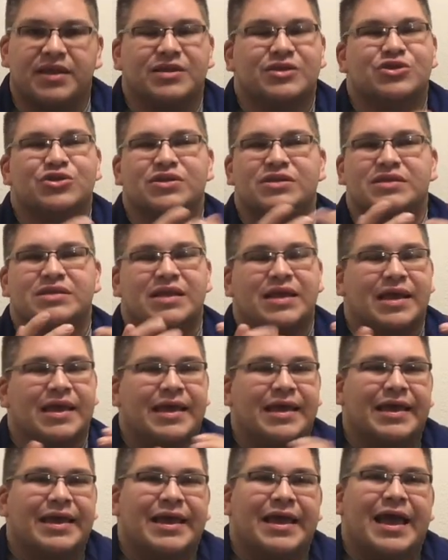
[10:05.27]
It's just,
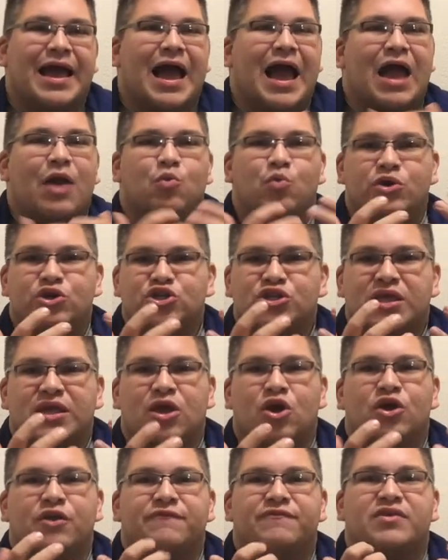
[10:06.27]
I wish they
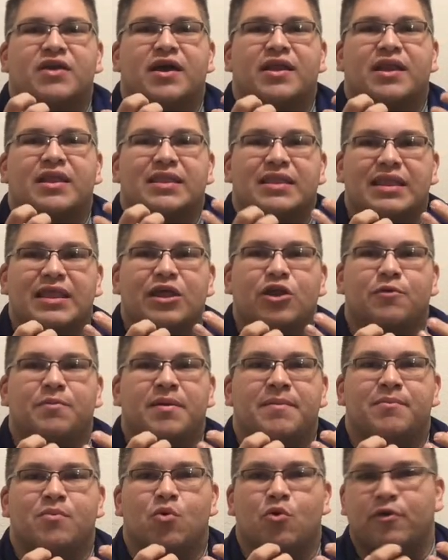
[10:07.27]
could have done a little
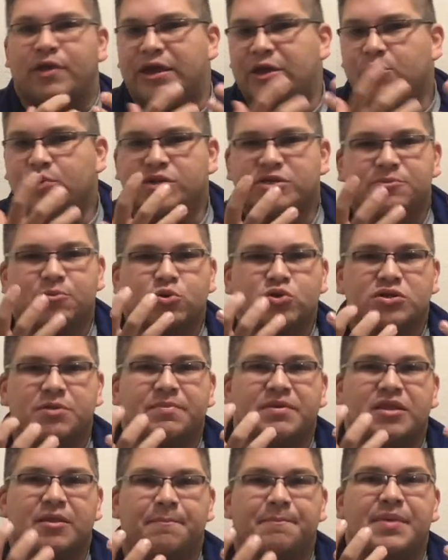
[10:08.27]
bit more. He was supposed to
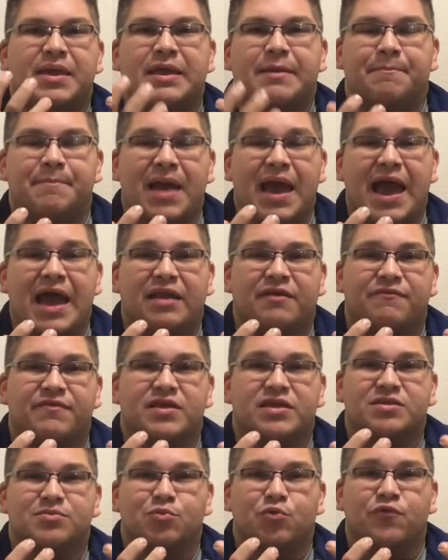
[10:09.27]
be the big bad of
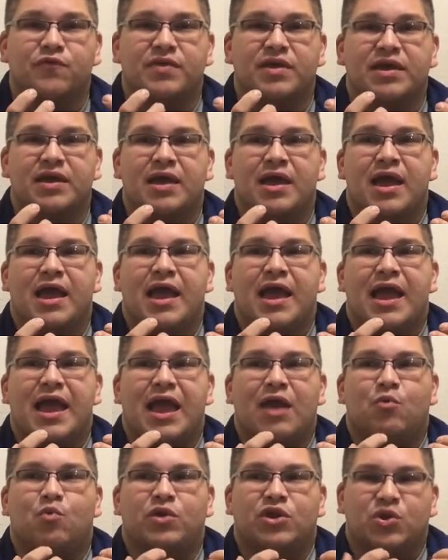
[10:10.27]
this movie.
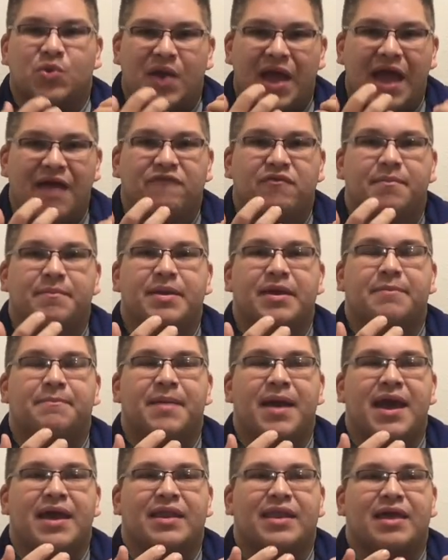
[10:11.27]
And when you have a big
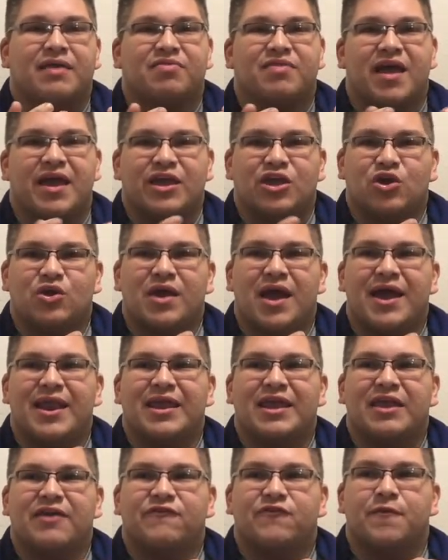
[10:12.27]
bad like that, you got
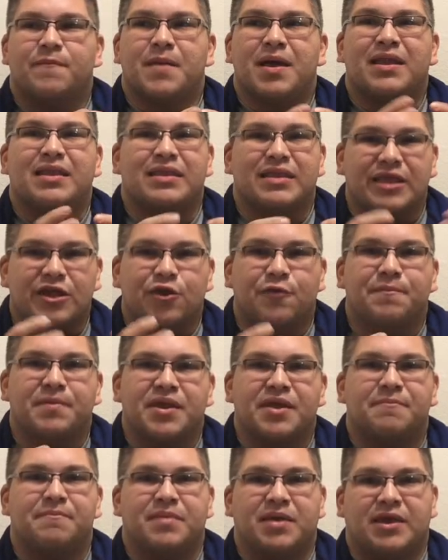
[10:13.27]
to give him a little
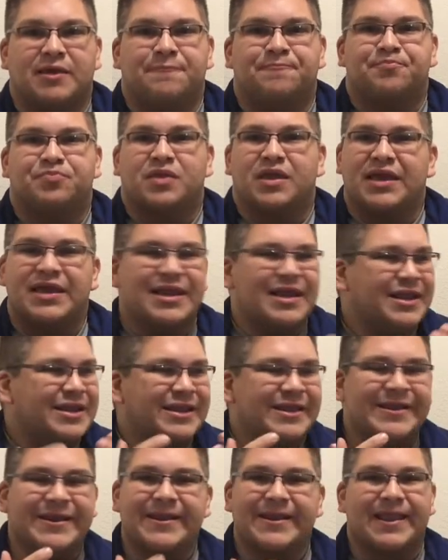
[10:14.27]
bit of meat. He didn't
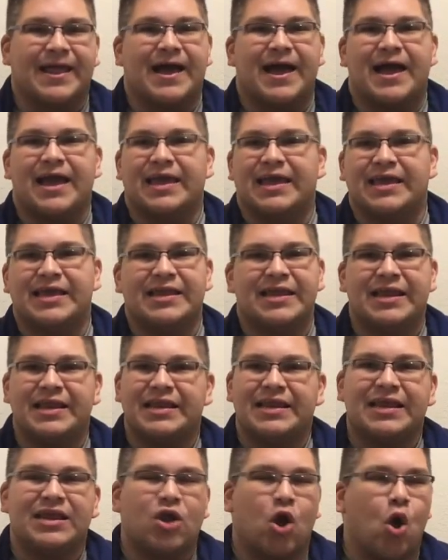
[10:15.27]
need a lot. He
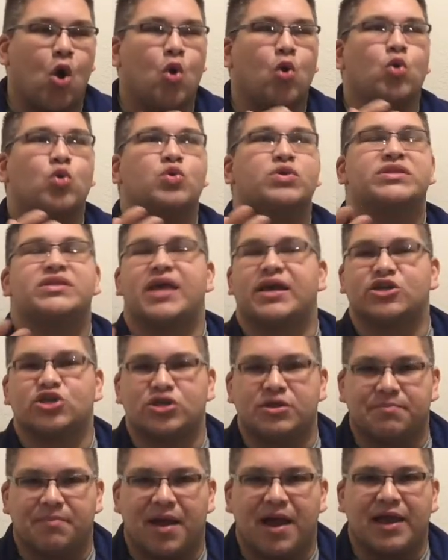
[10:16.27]
didn't need a whole
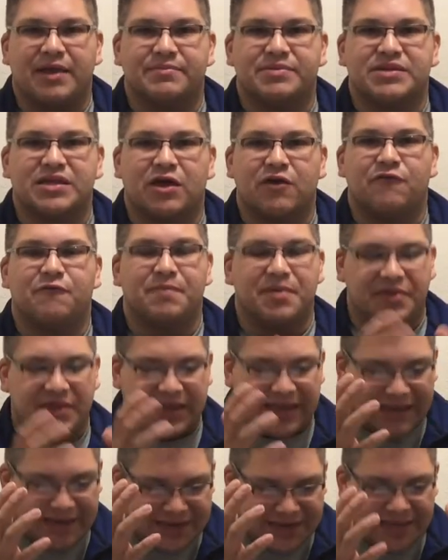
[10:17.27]
section by himself. But
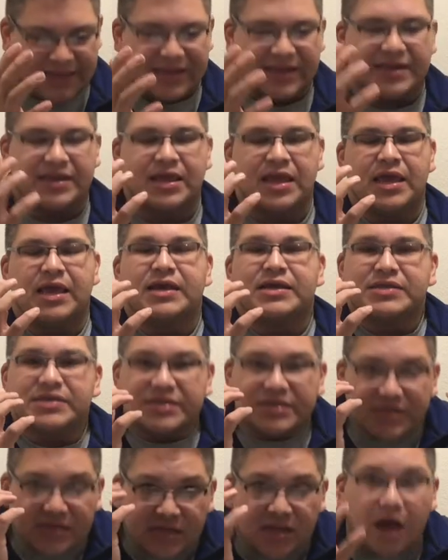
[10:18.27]
he needed
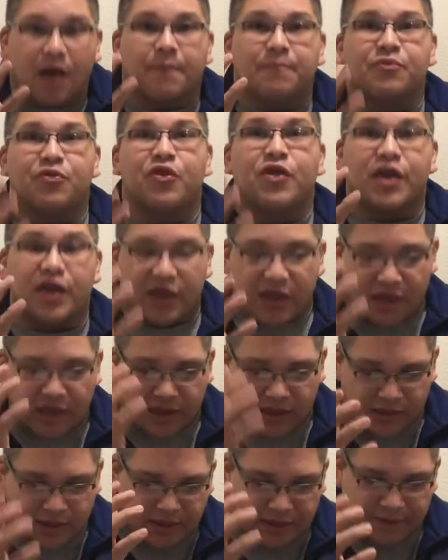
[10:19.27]

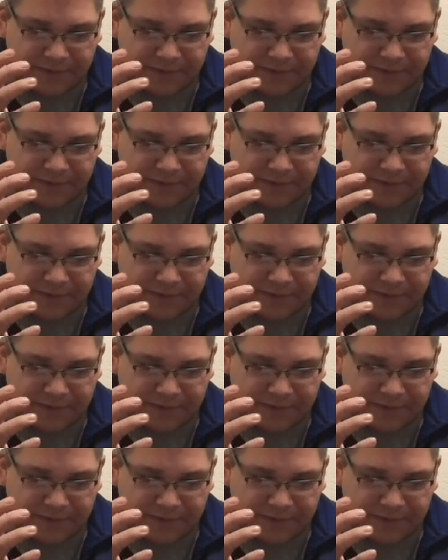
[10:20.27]
something.